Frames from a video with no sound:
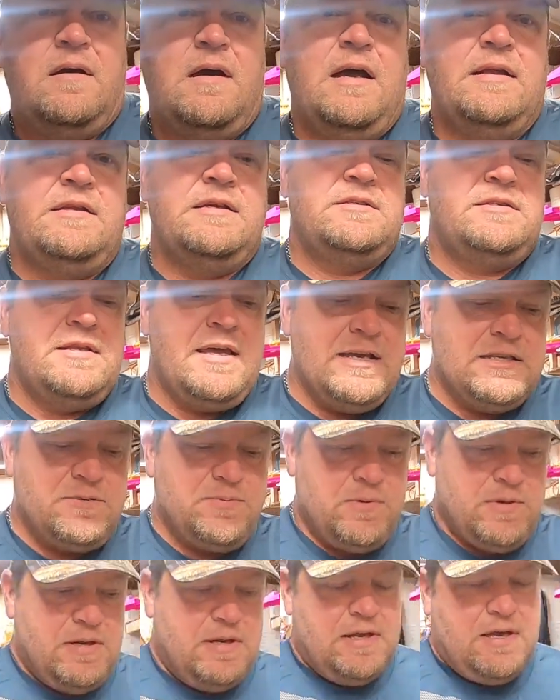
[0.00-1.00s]
All right, this next
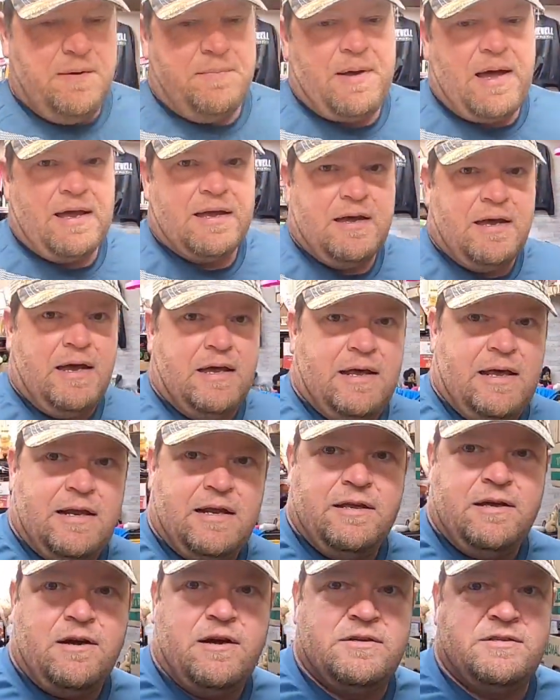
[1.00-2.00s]
one I got at
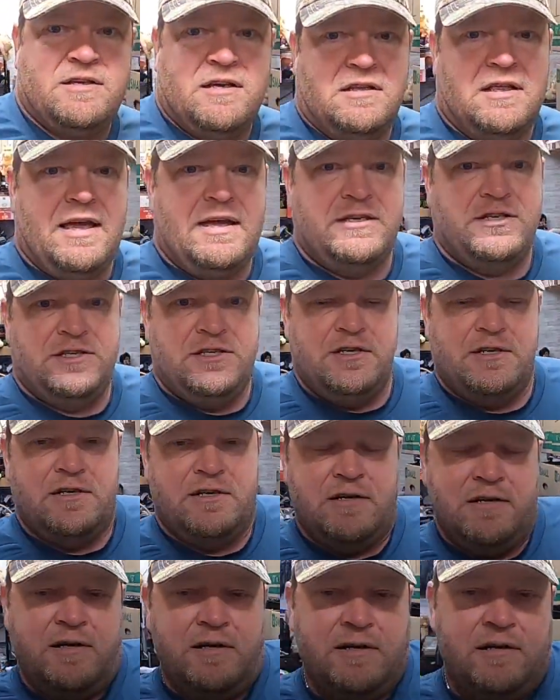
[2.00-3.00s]
a yard sale last
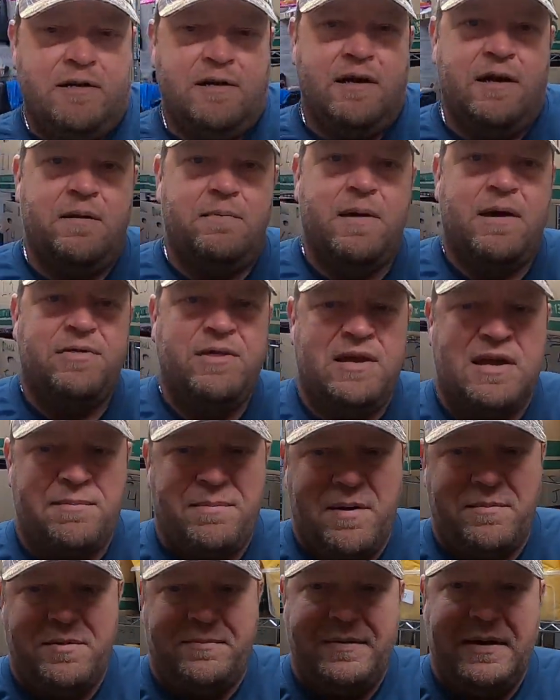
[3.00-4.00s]
year. I think I
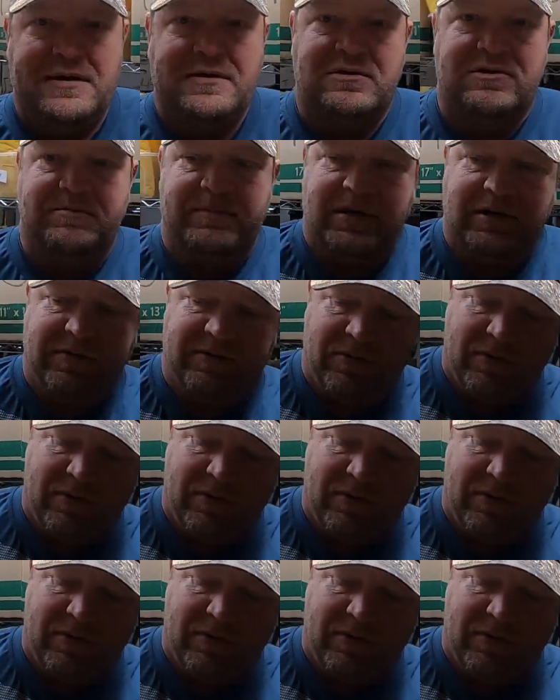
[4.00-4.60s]
probably paid too much